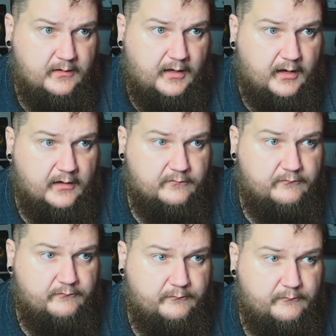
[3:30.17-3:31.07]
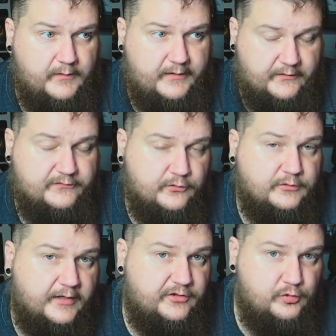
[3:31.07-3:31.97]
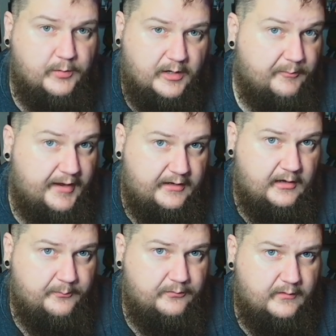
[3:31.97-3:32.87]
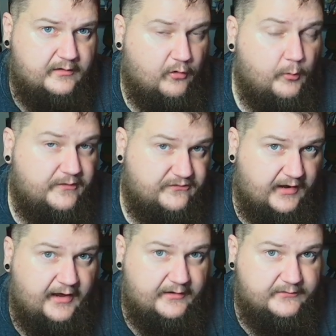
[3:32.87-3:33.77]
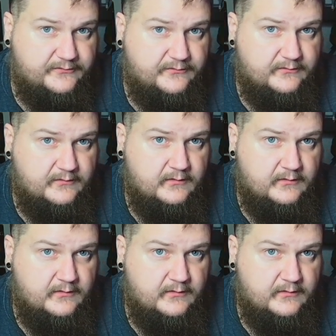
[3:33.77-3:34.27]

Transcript: and it does look like you wear makeup. It always has.